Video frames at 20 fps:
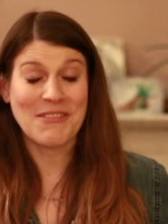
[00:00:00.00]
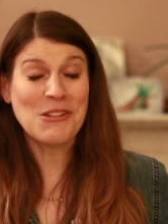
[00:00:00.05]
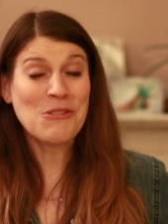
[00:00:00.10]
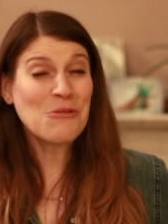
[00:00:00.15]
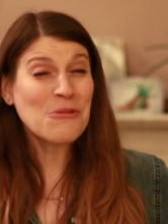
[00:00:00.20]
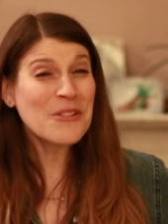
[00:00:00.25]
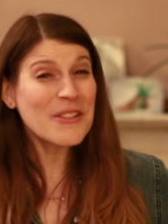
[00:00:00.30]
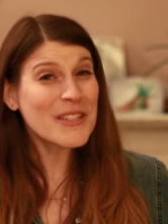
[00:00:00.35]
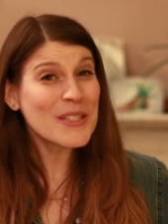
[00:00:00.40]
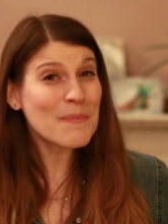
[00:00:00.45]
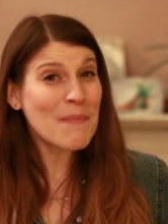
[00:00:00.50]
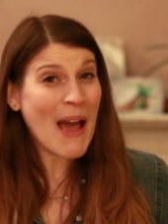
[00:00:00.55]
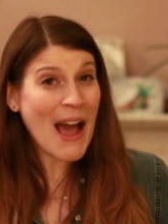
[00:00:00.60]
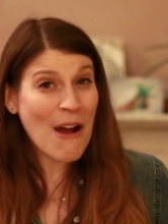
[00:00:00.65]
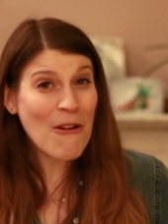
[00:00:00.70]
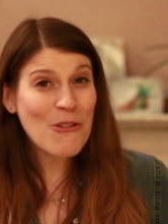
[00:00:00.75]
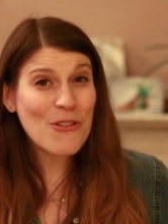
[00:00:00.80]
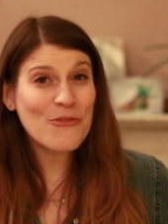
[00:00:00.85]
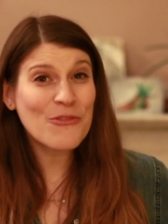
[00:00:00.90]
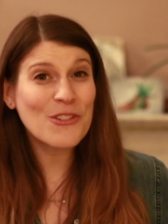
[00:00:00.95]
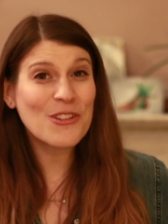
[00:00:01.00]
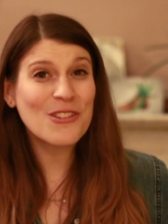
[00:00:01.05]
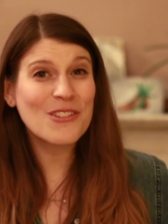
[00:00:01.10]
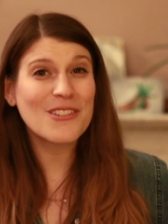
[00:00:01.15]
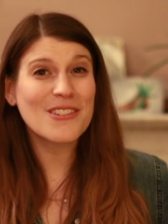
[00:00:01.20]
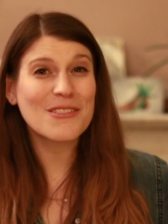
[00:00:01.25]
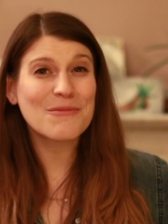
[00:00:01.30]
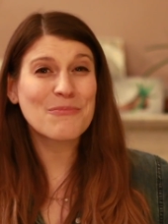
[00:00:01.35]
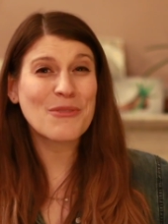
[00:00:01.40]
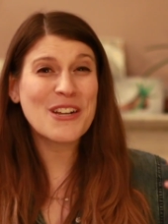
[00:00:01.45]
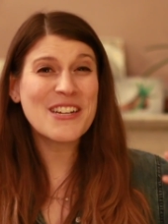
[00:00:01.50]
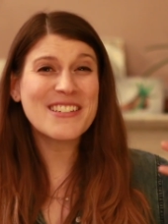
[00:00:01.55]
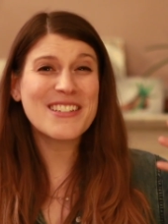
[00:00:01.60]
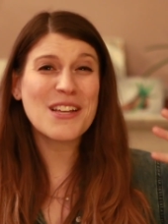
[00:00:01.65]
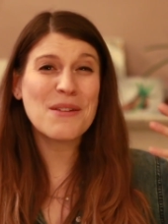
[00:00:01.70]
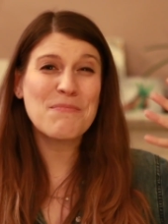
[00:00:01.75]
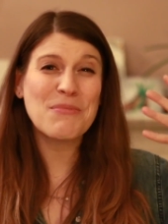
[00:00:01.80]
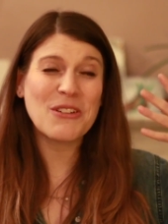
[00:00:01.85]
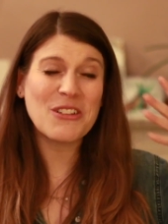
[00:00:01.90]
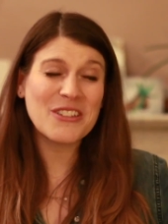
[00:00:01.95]
A tool this powerful
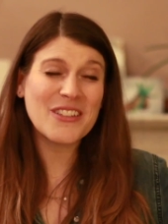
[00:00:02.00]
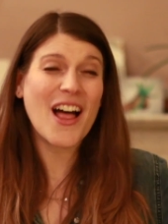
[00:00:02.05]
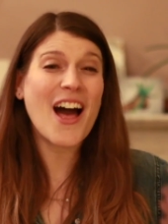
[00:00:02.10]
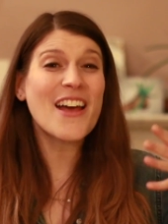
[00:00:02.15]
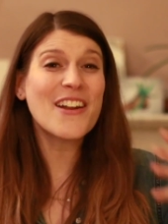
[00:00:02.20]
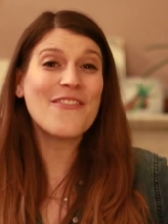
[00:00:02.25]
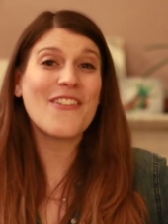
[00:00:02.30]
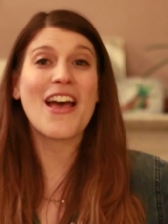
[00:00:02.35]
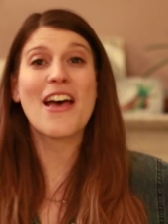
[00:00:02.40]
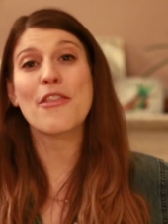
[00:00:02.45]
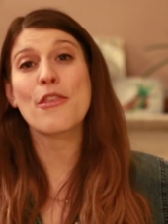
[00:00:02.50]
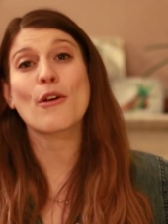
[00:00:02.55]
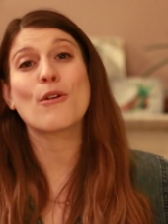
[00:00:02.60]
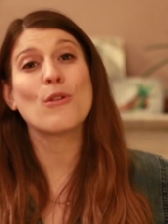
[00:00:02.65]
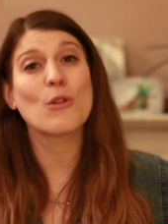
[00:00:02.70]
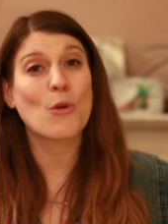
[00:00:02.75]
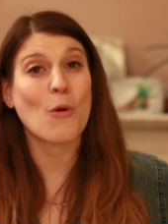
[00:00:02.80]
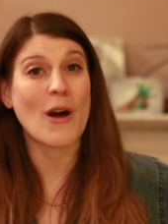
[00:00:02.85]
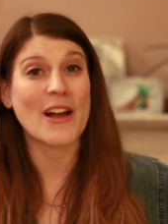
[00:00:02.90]
brings up a lot of ethical